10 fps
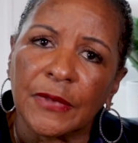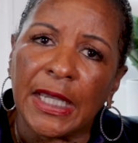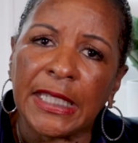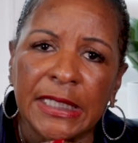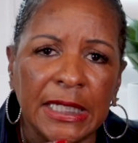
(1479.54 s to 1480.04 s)

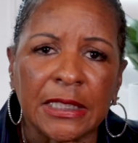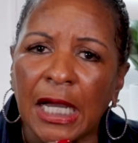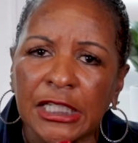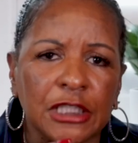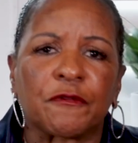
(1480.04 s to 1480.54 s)
and then
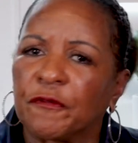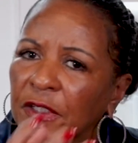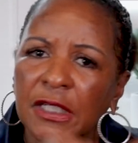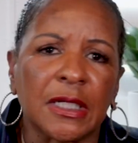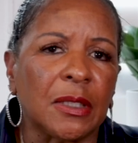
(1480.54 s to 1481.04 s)
God just
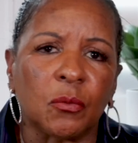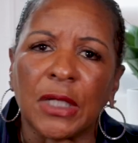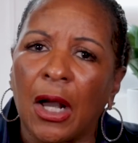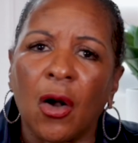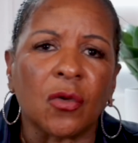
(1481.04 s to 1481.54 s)
fill it up
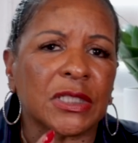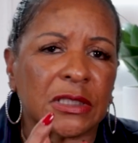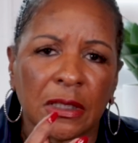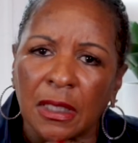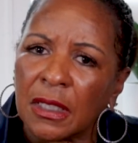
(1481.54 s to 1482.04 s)
with all this
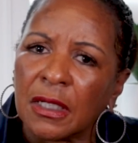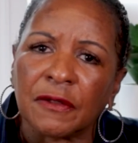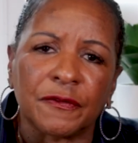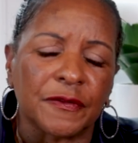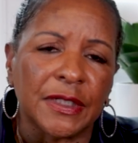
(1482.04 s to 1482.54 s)

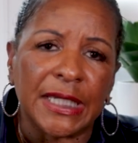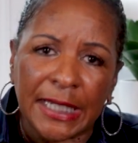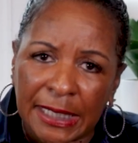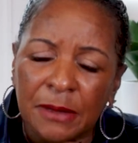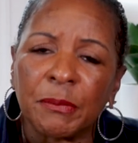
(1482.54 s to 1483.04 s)
love
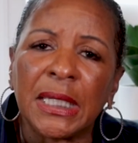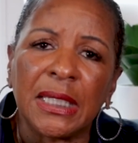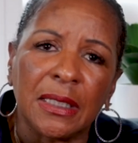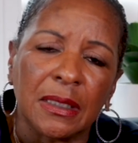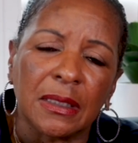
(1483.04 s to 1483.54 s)
in me,